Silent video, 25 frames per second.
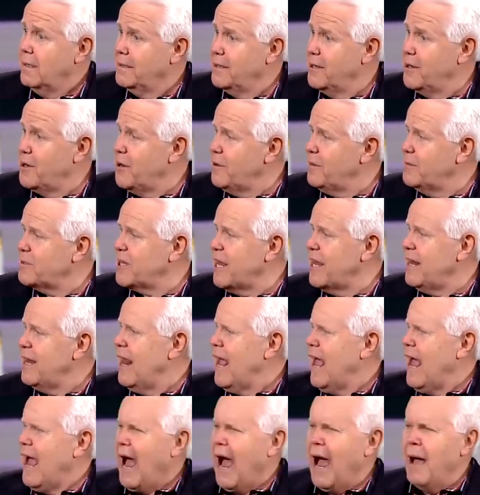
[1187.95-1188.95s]
You know what
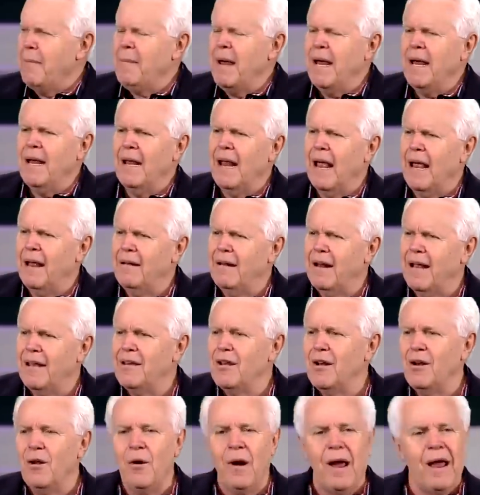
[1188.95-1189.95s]
I'm saying?
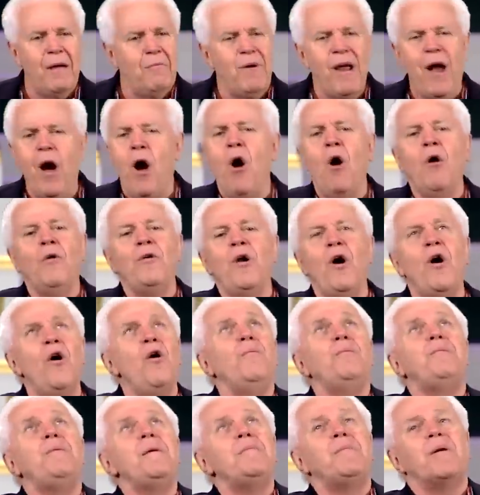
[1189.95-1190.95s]
And we all
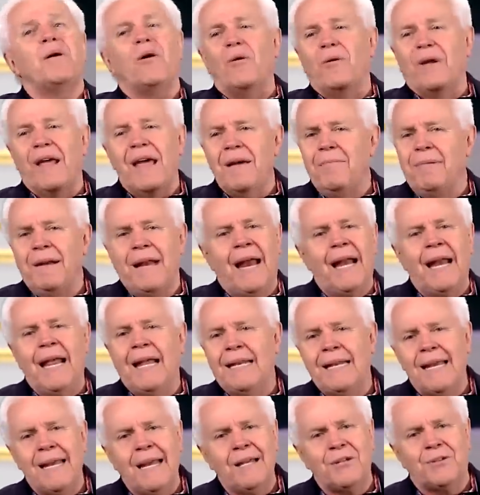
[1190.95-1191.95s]
know people go to heaven, not
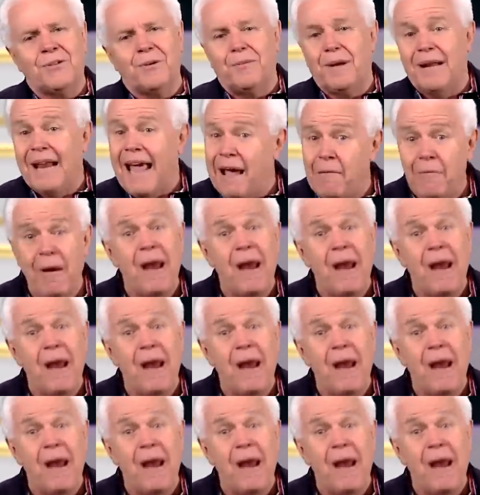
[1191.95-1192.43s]
at the issue, but hey,